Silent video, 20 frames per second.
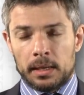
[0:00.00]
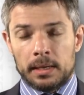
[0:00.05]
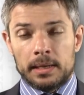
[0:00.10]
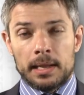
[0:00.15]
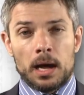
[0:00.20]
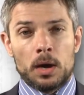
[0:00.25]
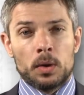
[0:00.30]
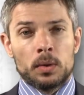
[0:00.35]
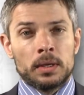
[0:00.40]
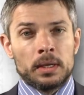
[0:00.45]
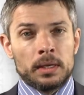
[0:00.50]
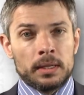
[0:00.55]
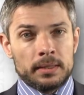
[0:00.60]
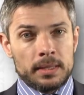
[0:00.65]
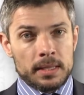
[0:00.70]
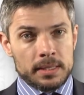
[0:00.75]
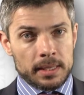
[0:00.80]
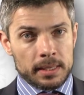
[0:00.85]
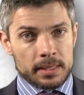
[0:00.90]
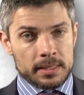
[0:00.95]
Now,
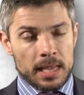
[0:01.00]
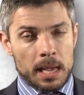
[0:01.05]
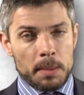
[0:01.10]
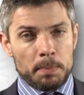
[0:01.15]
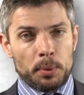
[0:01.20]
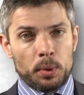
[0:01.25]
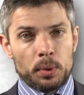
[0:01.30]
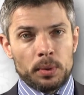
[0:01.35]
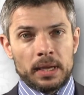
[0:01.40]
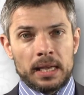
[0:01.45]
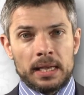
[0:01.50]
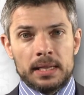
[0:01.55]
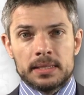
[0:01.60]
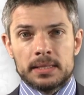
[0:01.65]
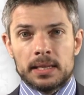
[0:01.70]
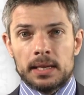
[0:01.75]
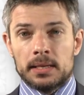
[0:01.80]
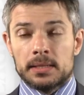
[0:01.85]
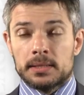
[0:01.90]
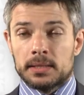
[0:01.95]
this example is
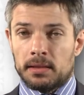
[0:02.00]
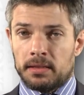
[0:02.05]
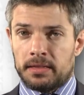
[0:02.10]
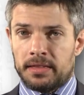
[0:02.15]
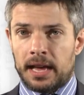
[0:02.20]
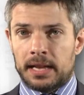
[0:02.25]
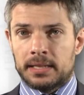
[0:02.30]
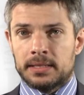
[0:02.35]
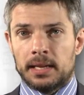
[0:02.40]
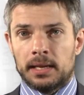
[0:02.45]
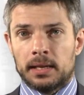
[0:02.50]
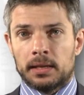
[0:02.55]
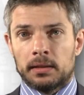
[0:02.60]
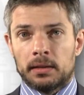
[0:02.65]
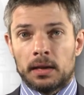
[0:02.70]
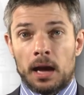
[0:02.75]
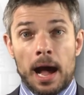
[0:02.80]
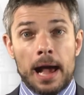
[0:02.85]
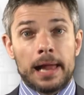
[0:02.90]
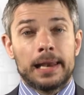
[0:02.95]
a synthetic,
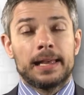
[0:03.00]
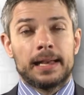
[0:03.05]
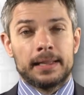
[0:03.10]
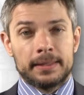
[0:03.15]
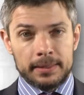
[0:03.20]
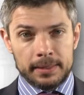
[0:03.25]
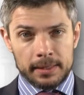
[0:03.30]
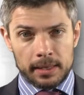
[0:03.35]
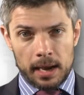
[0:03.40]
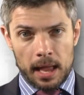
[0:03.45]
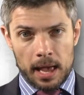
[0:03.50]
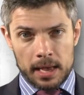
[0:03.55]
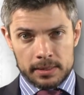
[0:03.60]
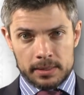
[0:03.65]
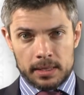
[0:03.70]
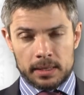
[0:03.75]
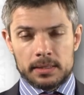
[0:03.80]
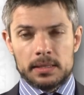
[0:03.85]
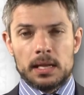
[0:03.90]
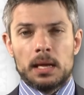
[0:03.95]
highly
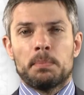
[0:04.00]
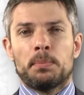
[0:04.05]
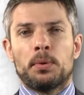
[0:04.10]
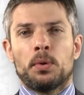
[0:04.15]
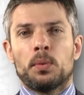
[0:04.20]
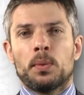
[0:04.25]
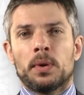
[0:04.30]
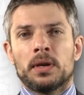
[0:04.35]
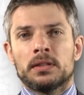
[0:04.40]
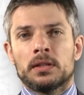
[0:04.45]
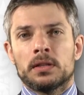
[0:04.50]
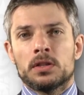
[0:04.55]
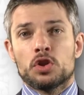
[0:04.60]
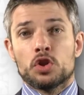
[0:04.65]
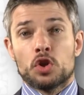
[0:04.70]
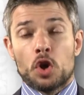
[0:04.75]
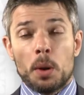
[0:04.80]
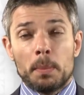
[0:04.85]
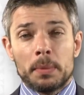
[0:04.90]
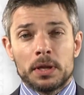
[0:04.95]
idealized example where the
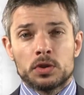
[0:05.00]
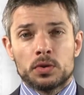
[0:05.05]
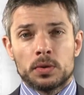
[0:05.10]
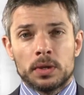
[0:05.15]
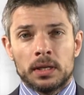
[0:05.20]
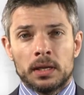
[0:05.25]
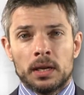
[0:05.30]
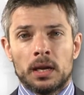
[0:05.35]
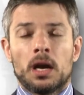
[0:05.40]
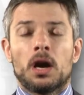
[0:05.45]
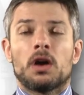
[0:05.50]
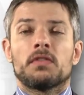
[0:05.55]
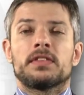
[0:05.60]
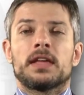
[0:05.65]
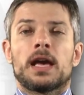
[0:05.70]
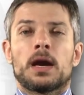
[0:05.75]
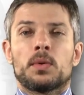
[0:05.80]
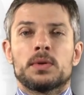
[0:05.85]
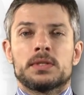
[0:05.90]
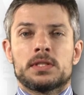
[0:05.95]
geometry of
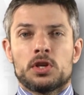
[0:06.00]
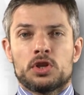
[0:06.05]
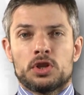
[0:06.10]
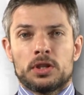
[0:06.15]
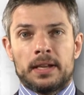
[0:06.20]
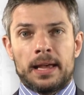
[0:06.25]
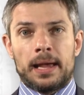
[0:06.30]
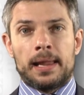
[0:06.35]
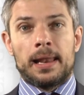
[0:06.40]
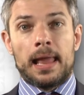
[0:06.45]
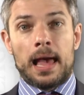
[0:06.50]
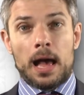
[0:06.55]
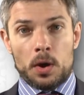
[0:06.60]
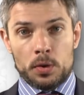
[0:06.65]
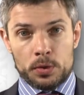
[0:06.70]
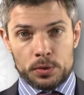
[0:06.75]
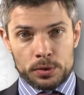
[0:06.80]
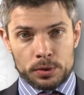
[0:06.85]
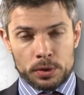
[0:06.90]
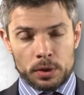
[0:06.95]
the acquisition
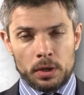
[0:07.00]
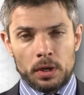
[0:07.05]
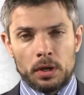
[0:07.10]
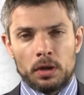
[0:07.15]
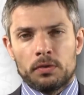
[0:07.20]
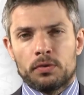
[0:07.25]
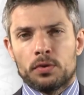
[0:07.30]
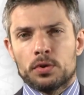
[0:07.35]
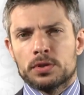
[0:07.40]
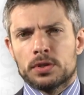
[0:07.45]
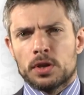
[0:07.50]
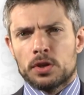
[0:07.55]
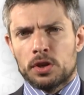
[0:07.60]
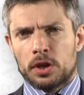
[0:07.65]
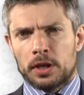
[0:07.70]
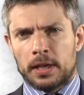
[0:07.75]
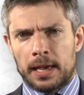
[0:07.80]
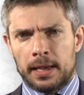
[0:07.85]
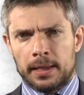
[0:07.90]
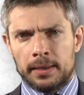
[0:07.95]
allows for such
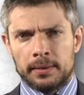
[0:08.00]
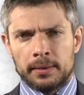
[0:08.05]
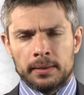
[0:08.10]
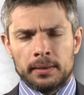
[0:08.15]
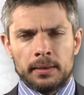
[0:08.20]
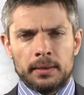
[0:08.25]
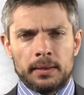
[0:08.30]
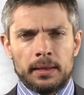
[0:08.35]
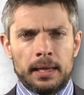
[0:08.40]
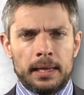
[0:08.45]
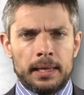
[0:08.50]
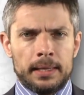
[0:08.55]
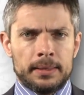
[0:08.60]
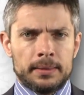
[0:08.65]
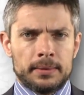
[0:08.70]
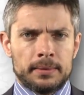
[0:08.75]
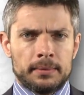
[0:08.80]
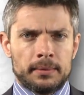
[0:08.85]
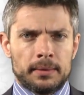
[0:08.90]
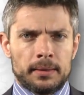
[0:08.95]
a gain
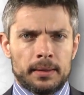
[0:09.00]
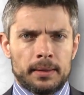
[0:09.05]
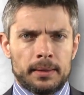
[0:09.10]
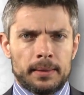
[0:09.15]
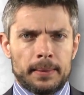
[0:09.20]
in